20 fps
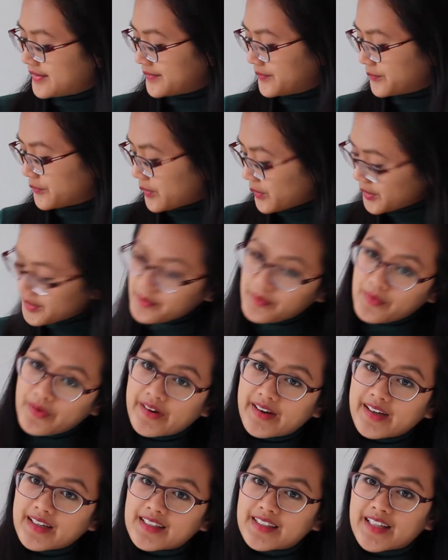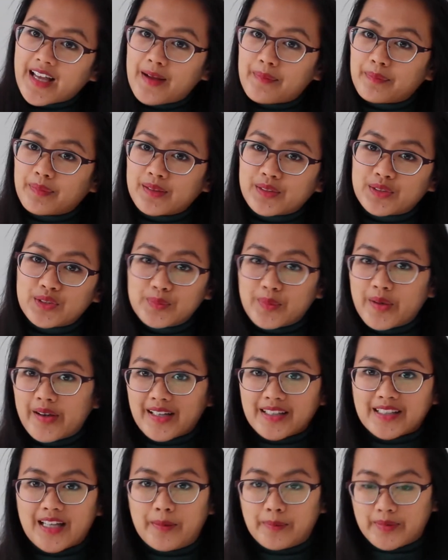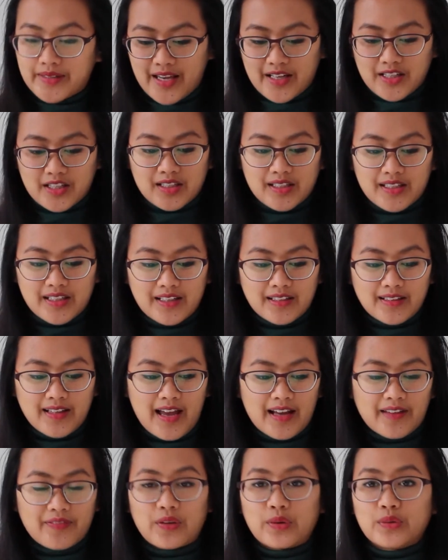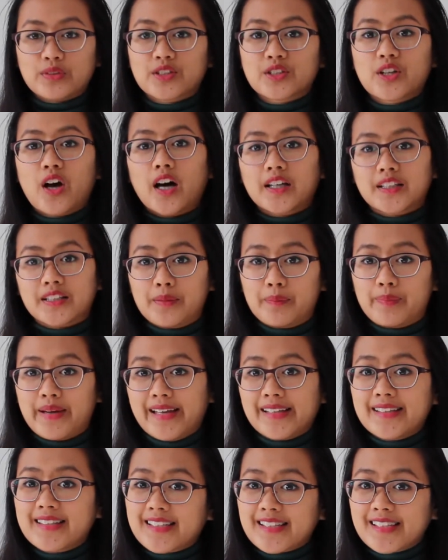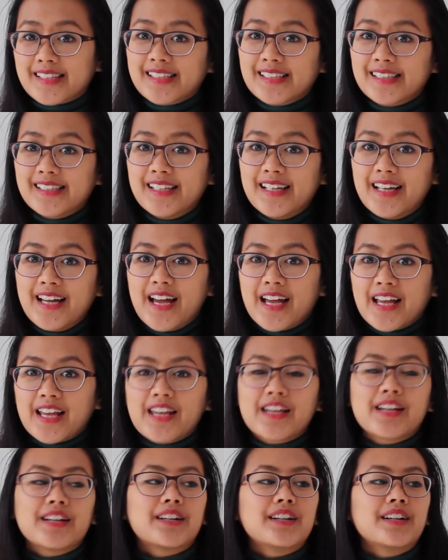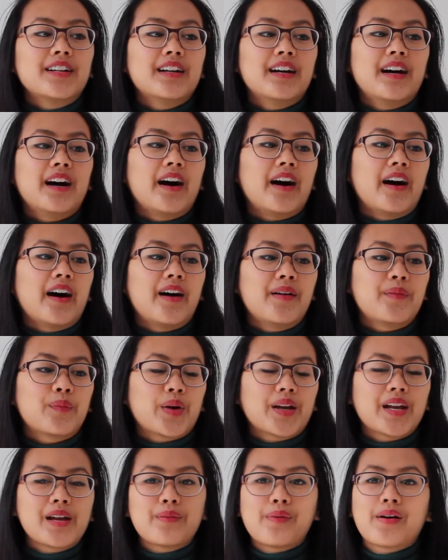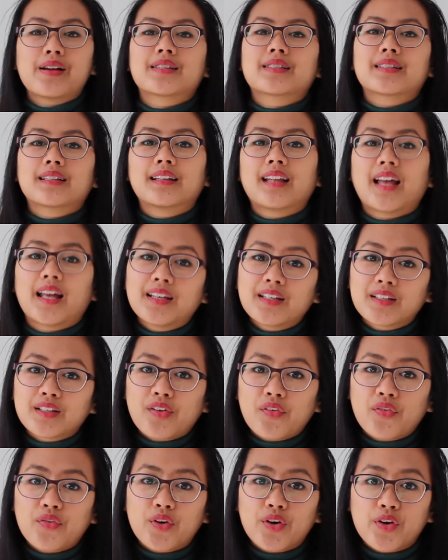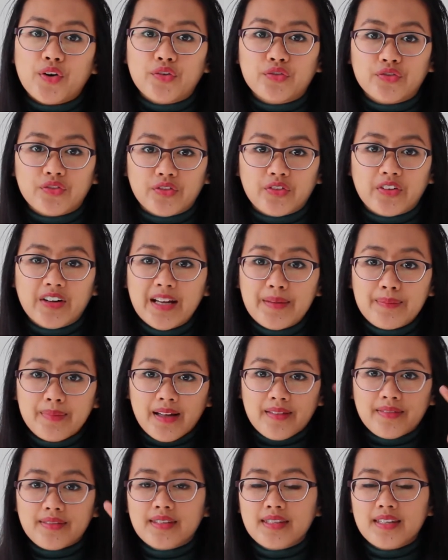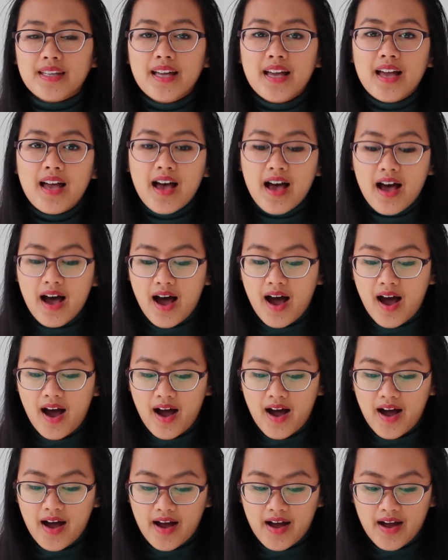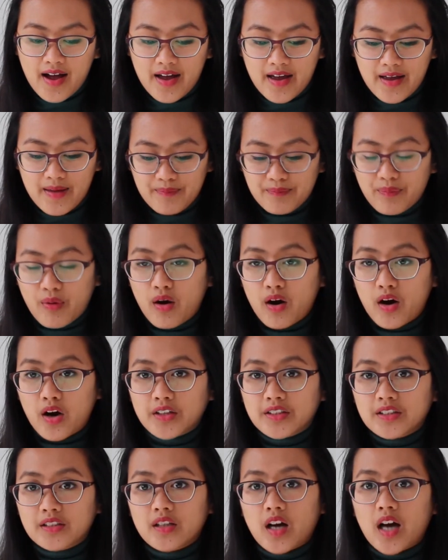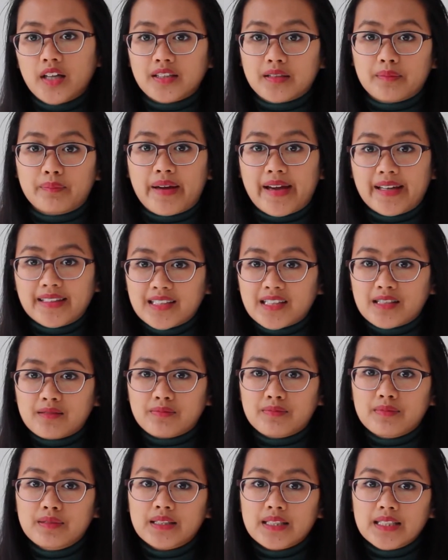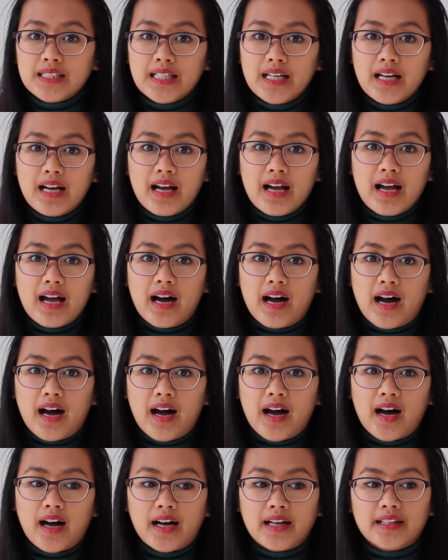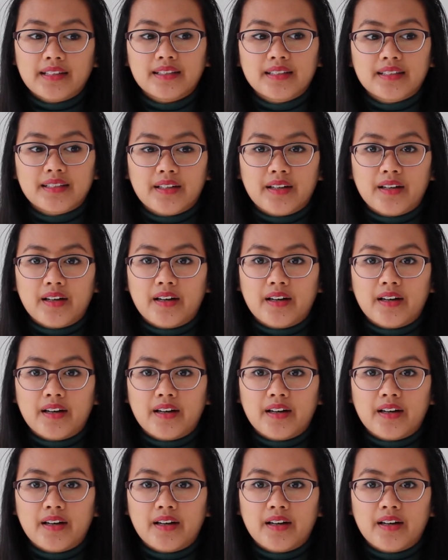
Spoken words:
one more example, two more examples actually, like those cotton pads here. When I was in London for 3 months, I bought cotton pads, and